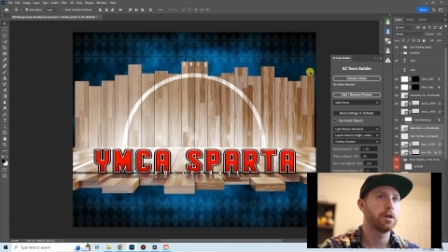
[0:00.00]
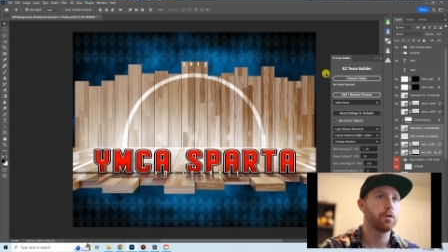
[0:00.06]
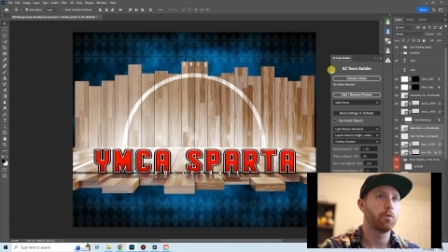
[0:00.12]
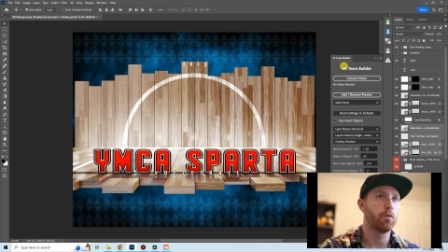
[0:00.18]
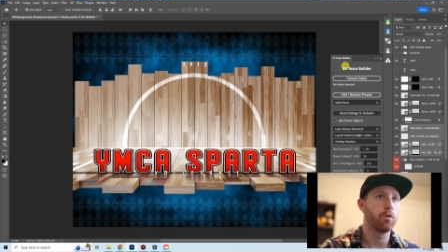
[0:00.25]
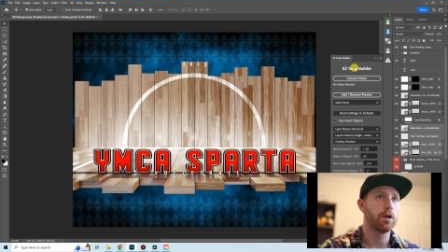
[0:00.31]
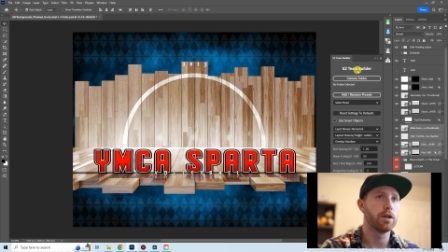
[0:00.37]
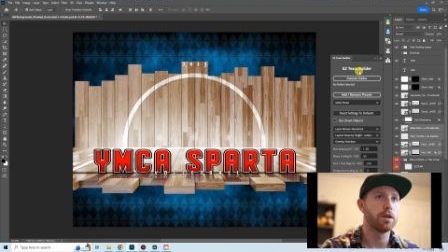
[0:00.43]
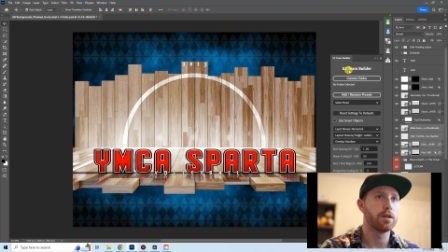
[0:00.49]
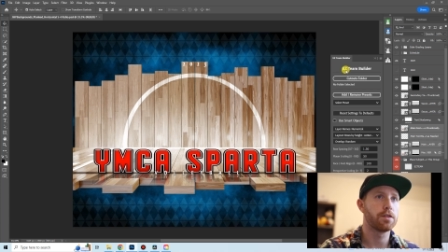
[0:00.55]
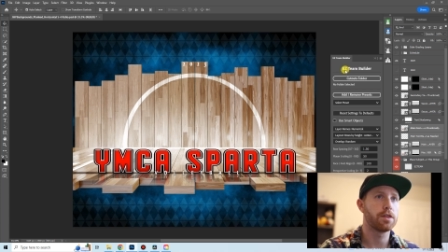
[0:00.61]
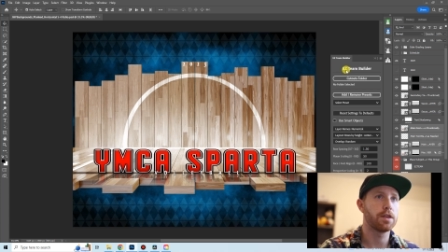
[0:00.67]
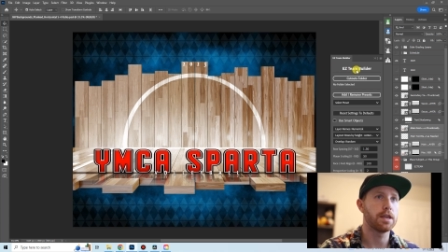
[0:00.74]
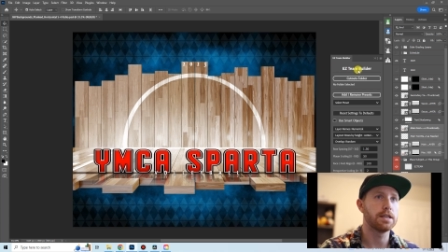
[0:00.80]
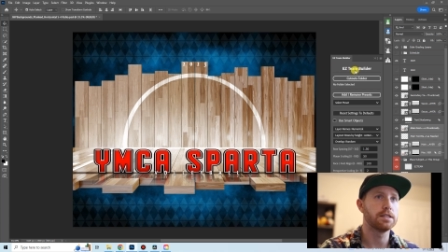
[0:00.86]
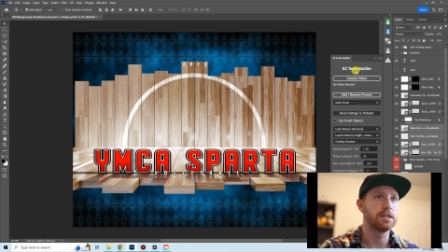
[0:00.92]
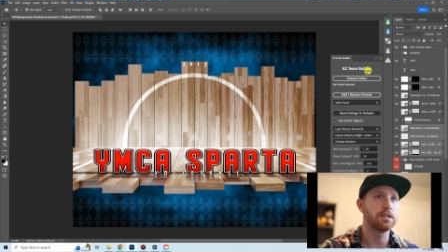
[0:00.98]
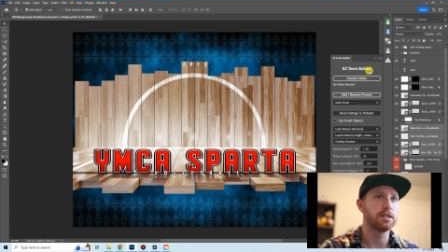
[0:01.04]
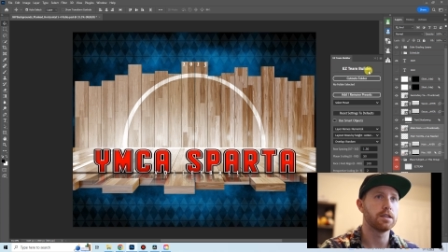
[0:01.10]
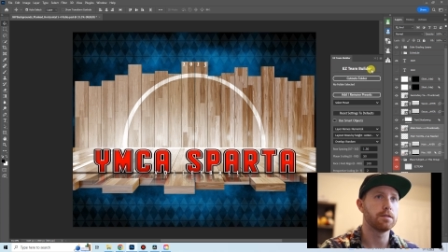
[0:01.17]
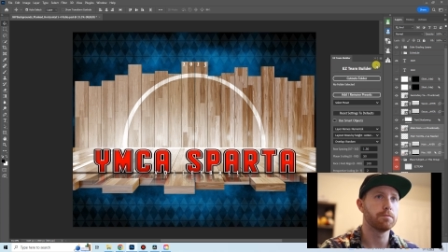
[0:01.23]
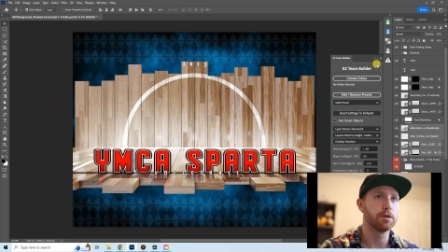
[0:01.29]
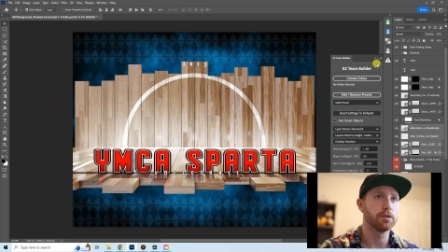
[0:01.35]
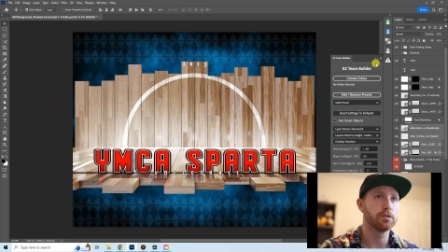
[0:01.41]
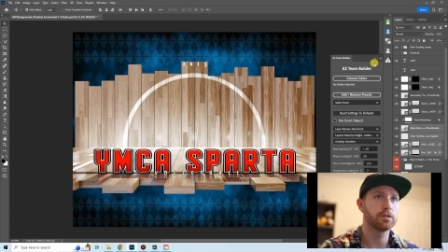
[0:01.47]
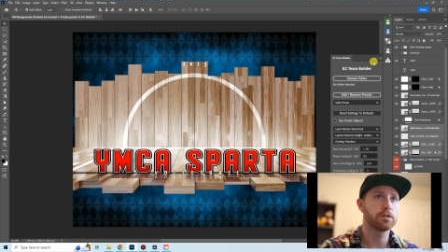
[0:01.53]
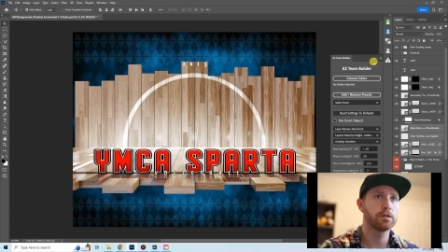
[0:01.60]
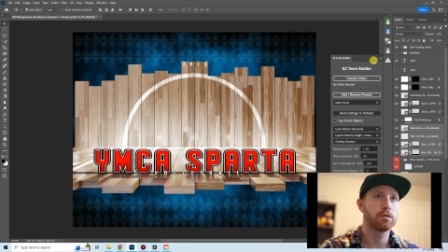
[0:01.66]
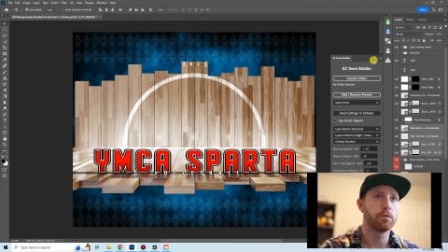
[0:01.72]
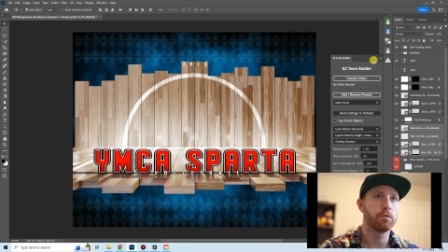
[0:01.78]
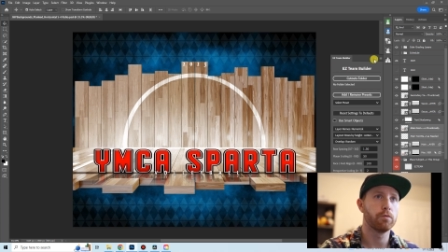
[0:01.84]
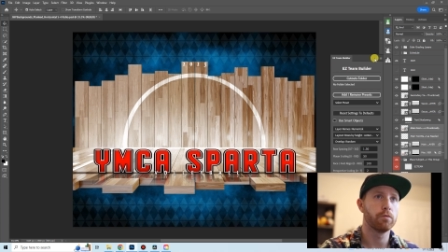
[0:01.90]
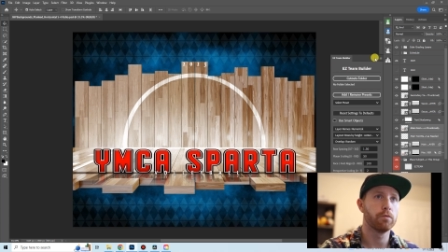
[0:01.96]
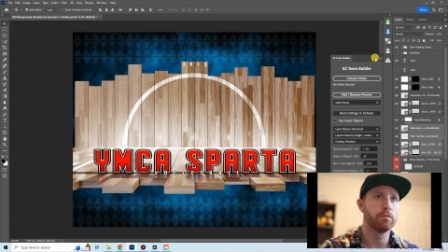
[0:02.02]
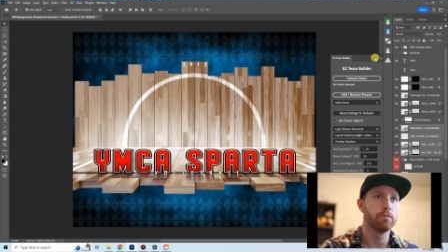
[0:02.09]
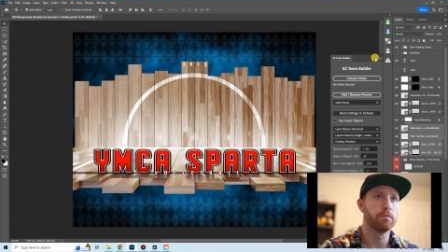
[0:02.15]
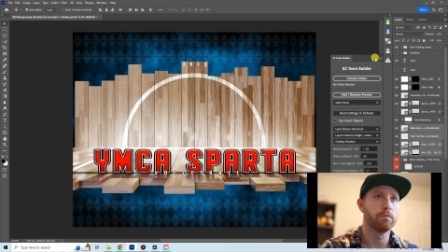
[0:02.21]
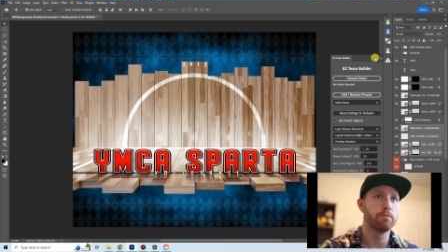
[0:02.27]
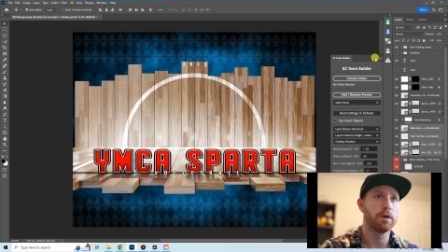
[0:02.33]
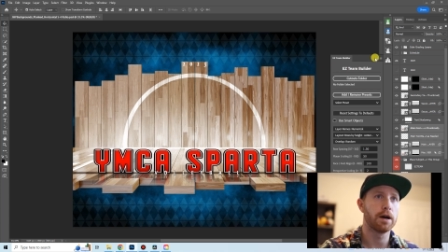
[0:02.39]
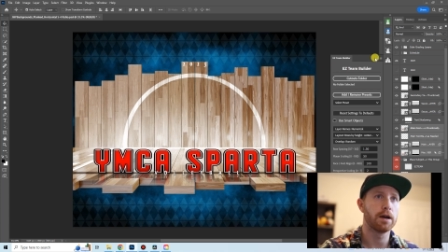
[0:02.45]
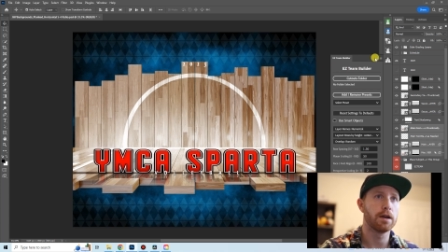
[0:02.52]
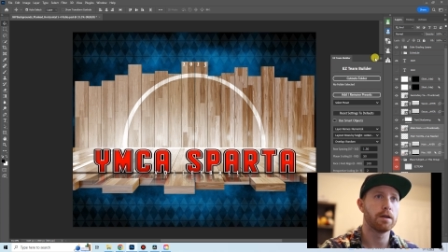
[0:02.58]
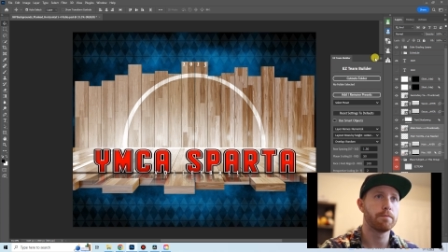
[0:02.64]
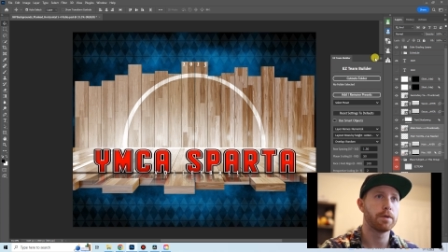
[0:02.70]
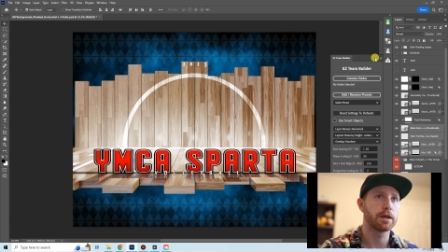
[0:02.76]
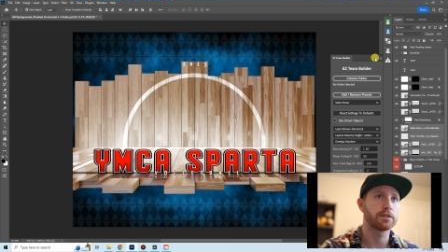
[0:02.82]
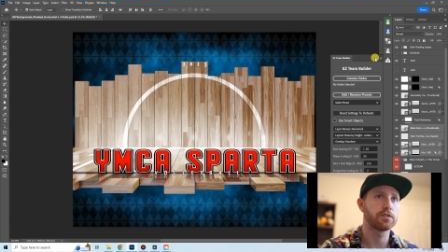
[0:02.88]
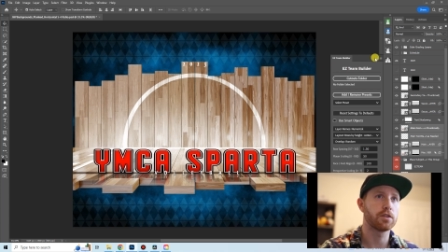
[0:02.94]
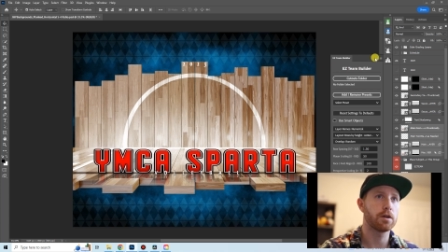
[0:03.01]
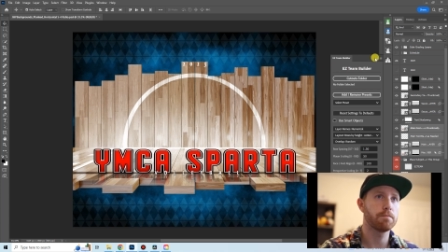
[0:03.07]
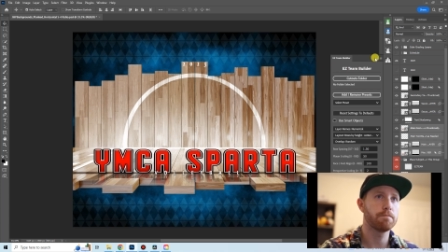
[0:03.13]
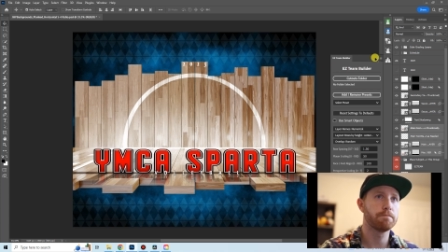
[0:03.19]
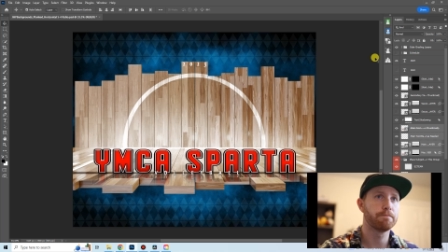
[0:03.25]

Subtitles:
with Easy Team Builder by Pixnub.